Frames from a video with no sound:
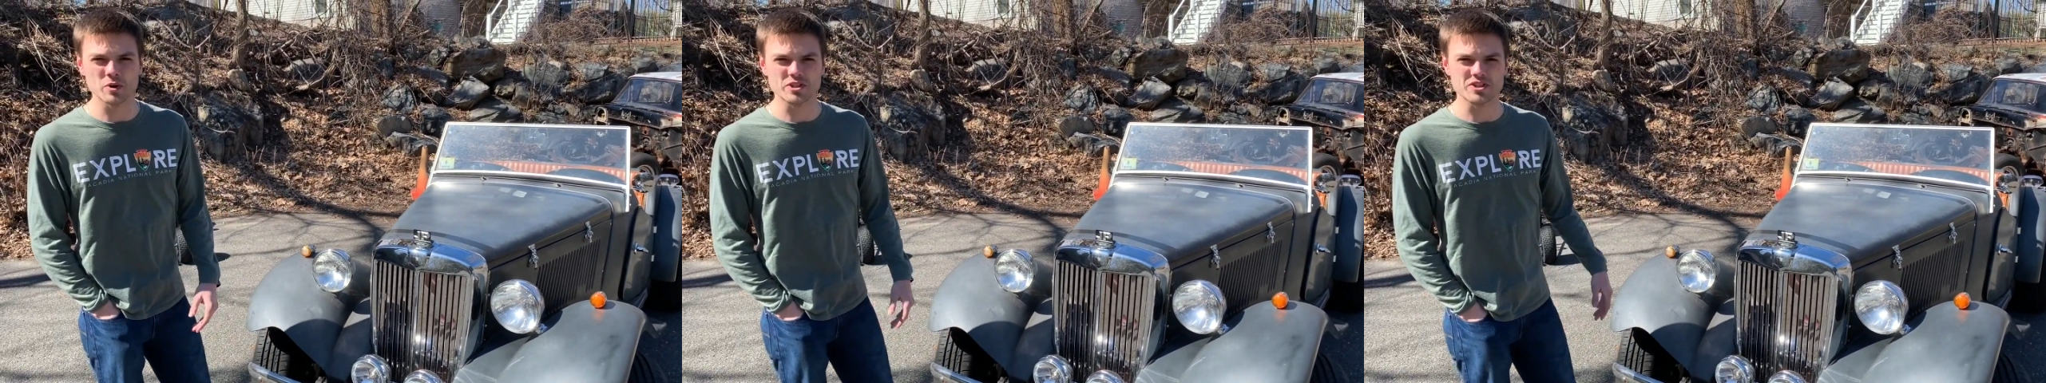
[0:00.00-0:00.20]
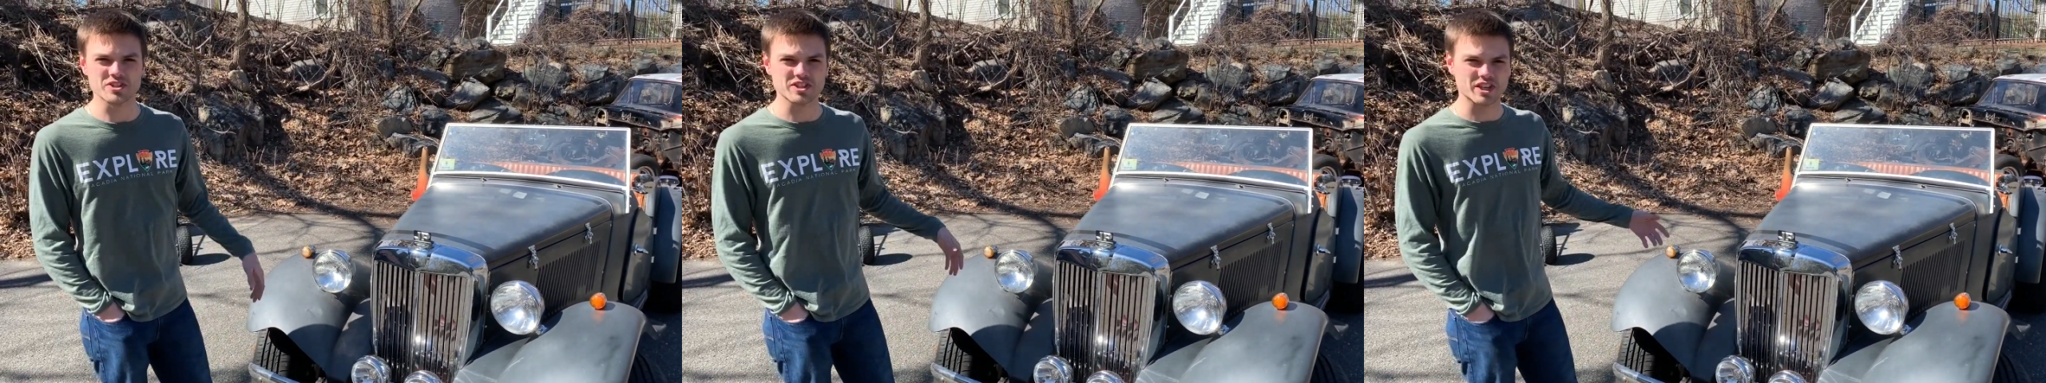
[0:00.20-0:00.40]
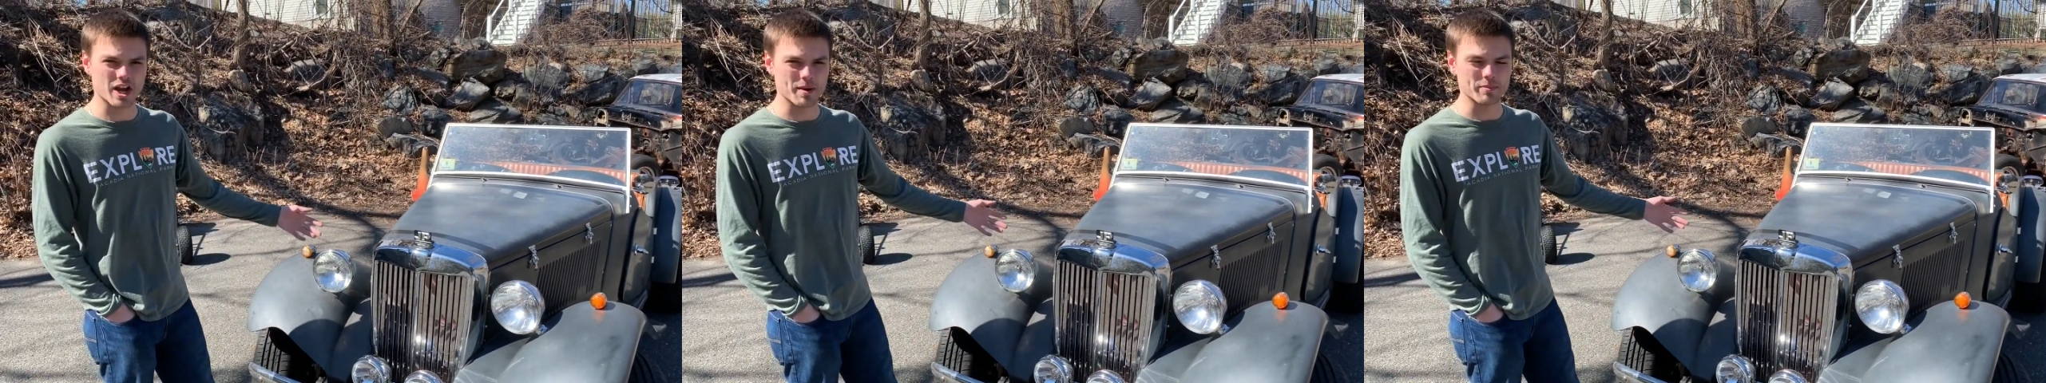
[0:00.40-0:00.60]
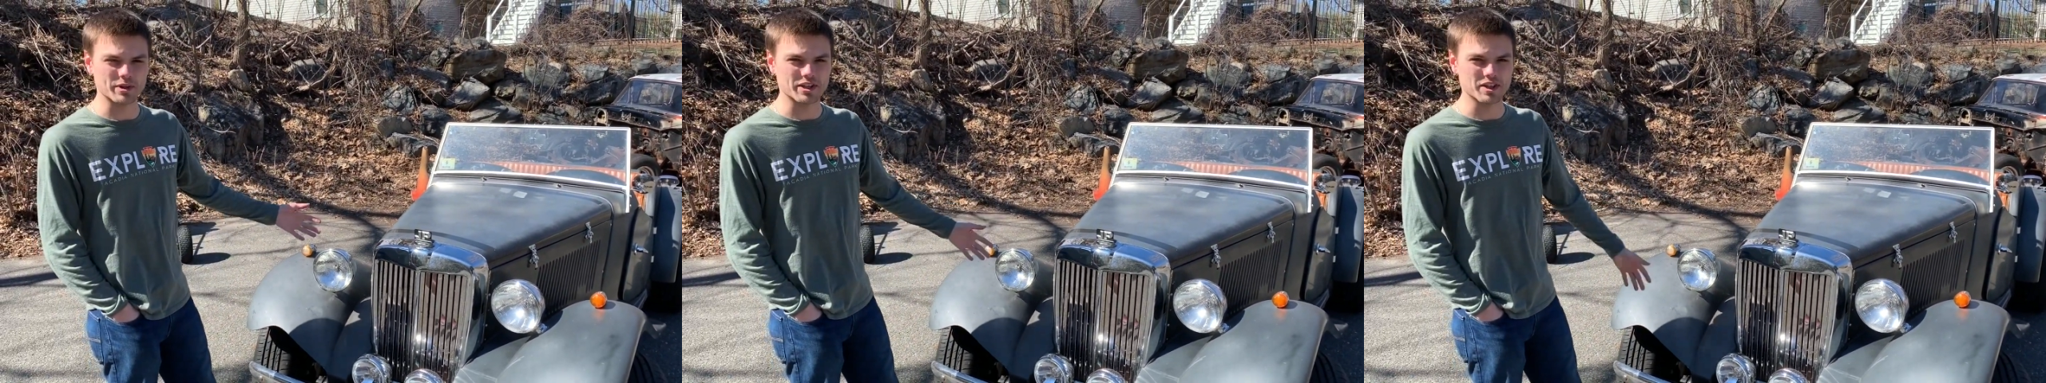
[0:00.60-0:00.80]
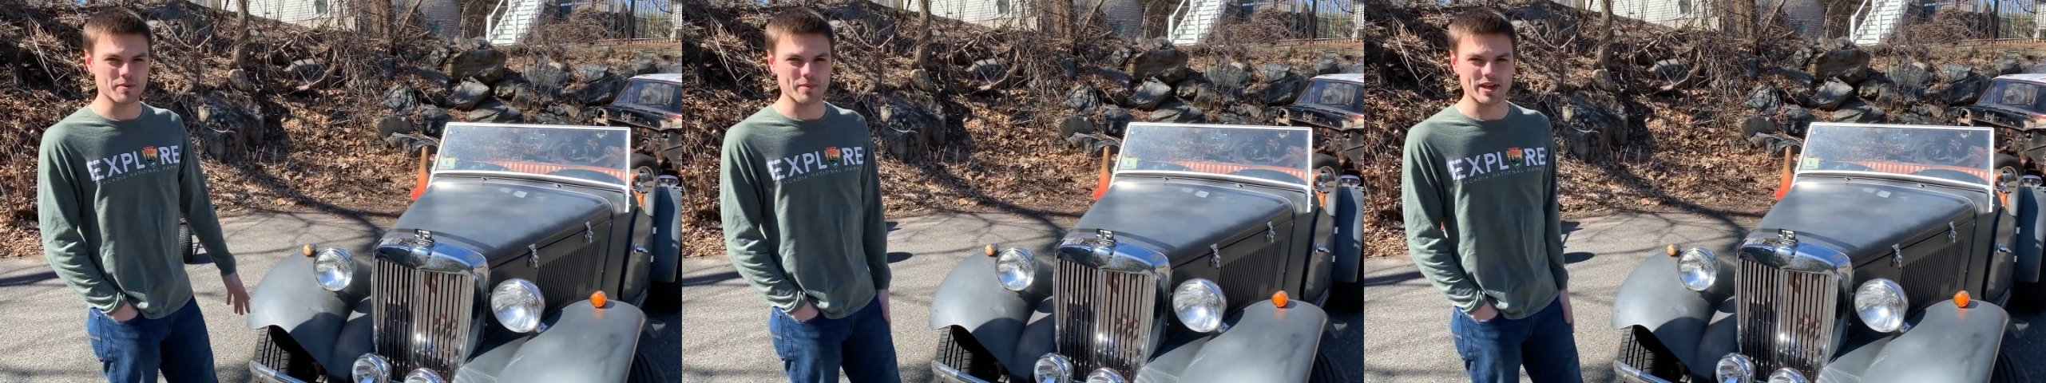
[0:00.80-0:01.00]
which is the
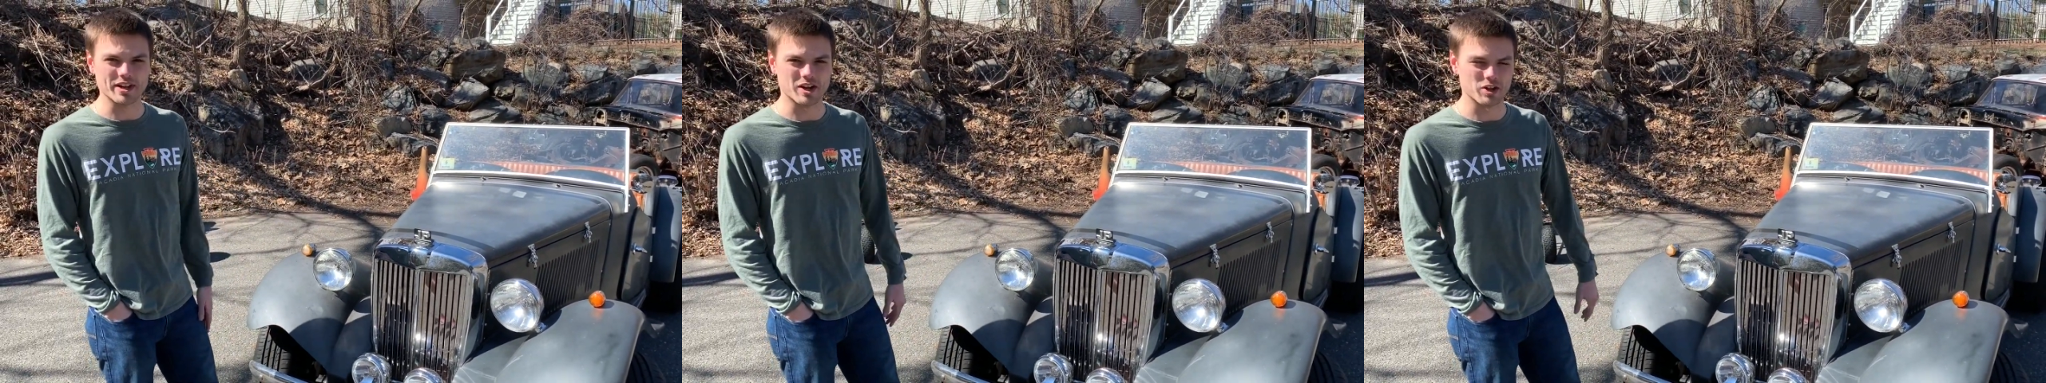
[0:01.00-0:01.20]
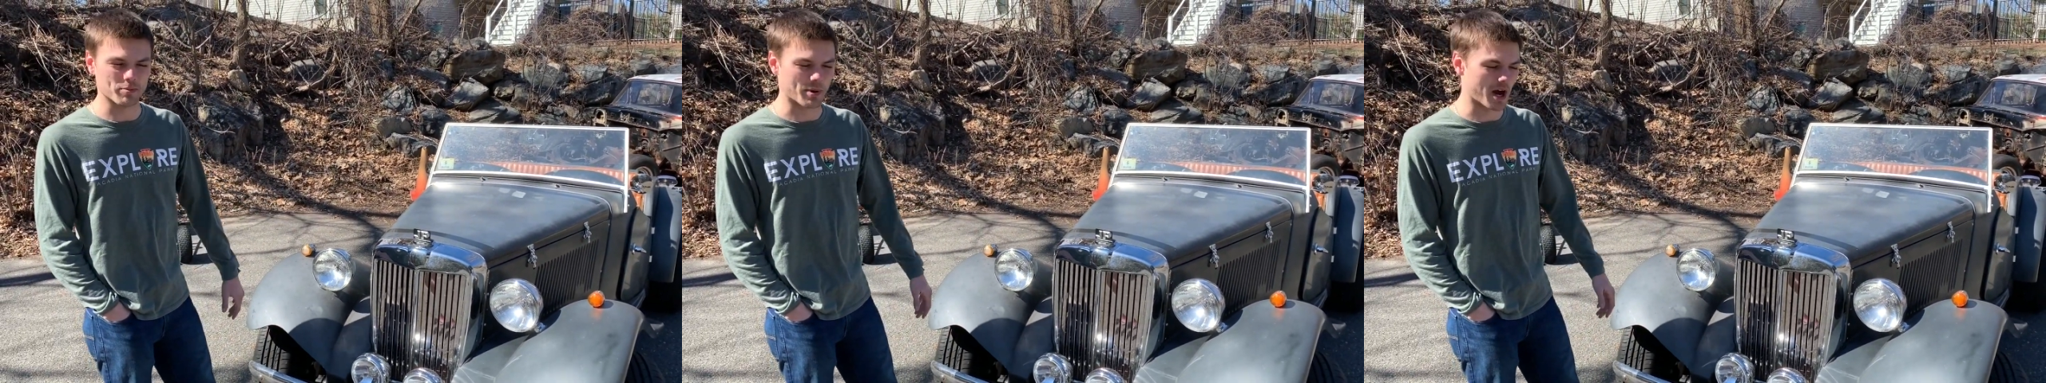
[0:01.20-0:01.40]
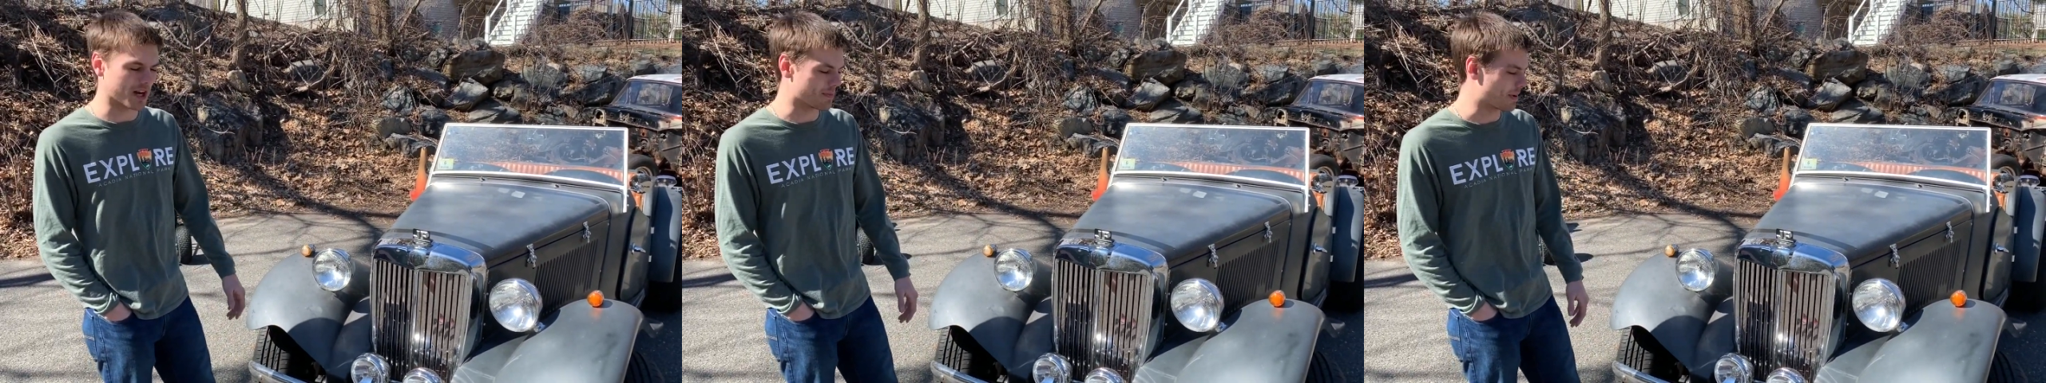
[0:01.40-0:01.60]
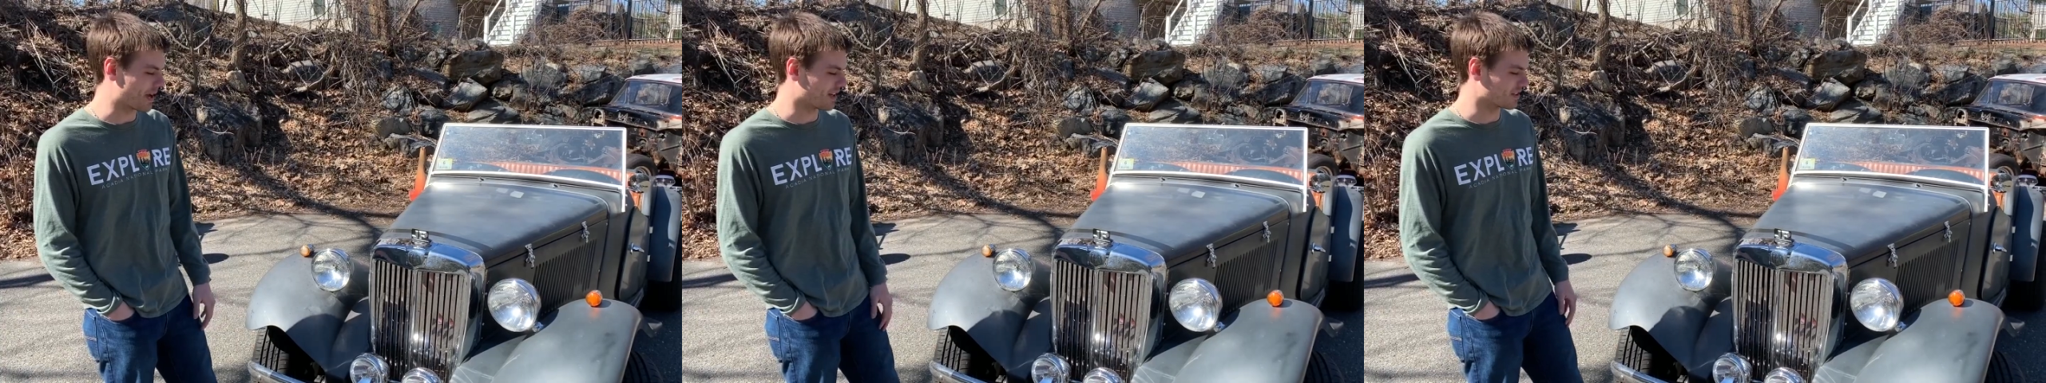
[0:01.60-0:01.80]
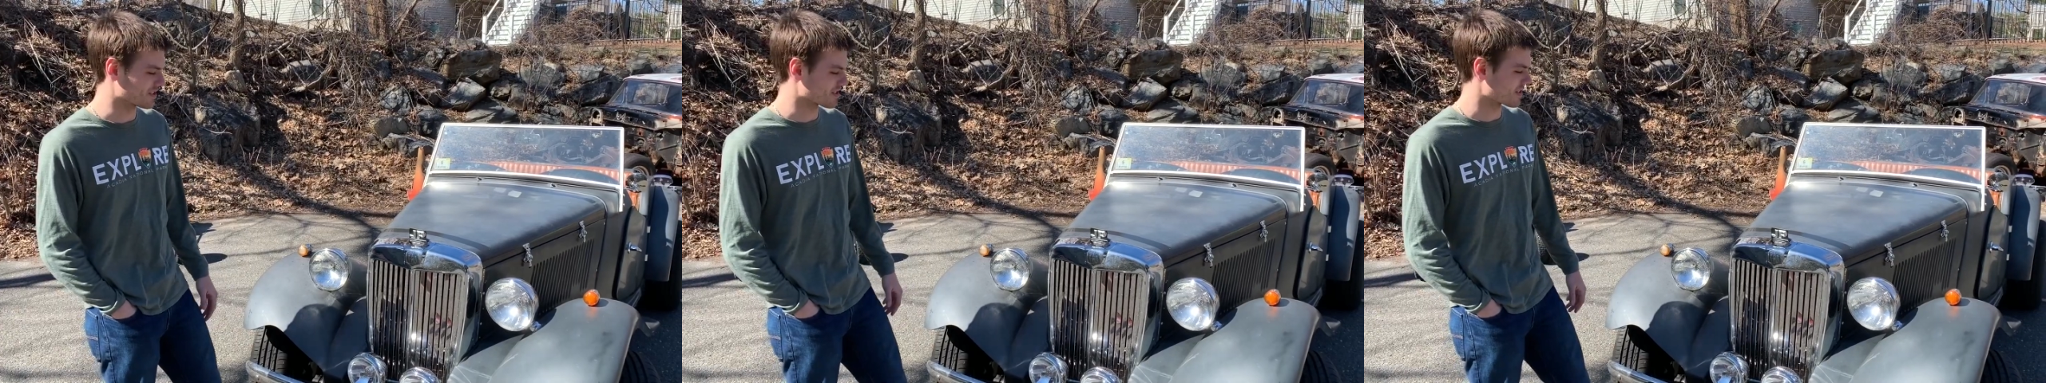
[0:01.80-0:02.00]
company that made all the body
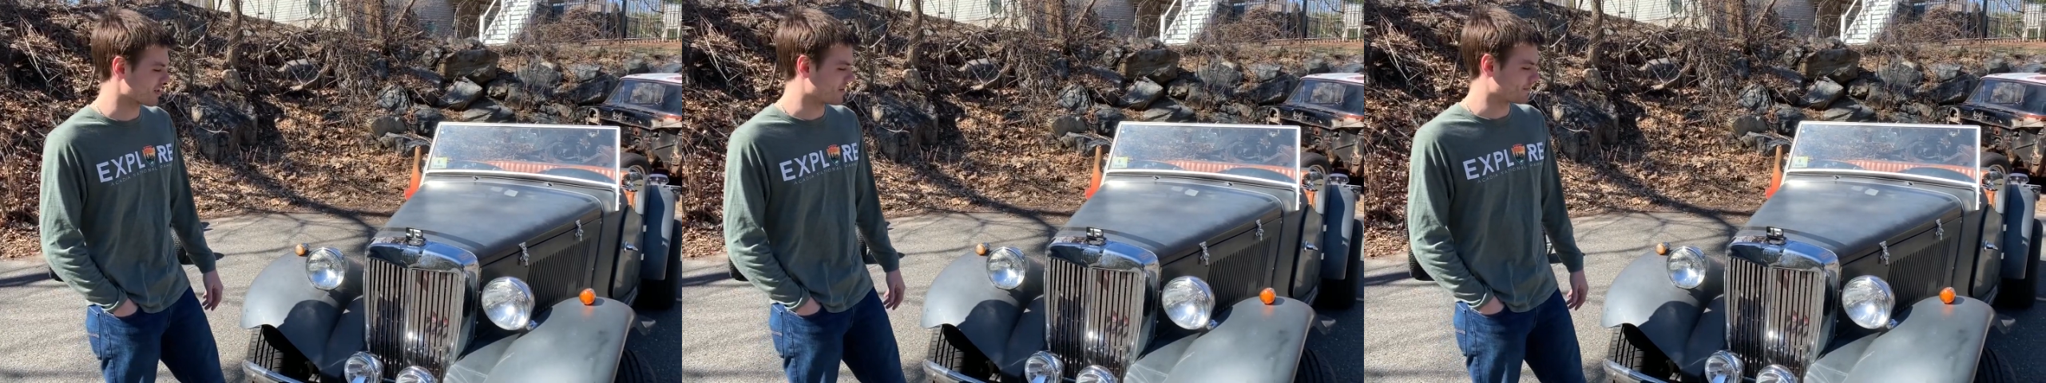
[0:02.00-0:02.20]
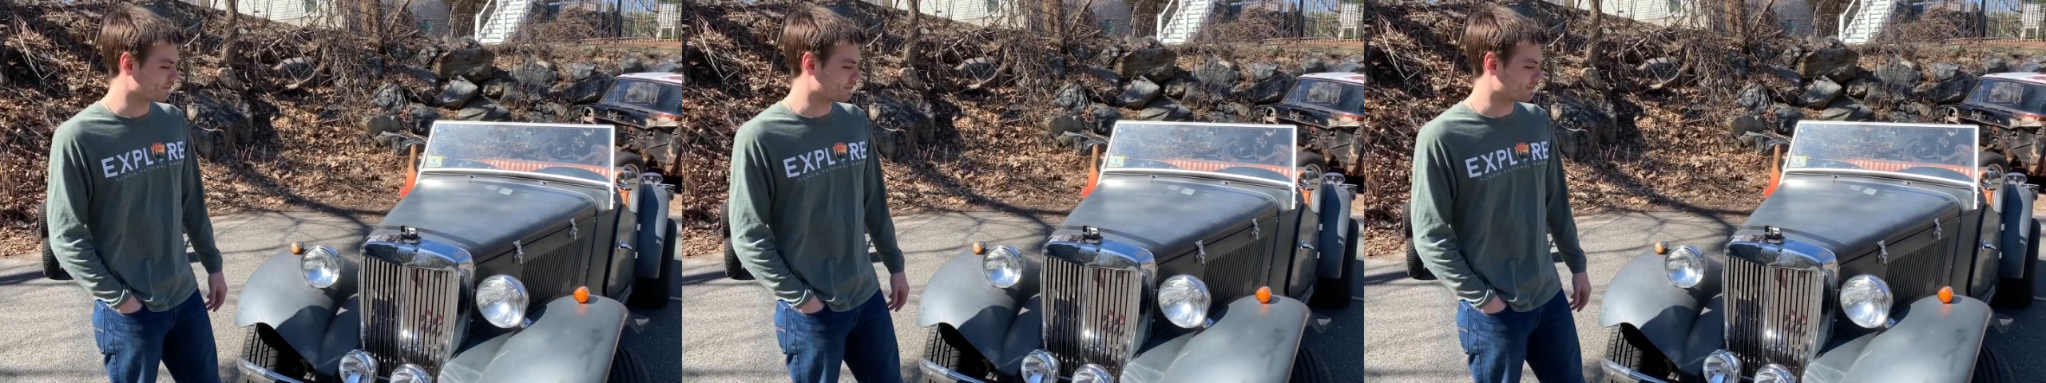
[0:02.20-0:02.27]
panels.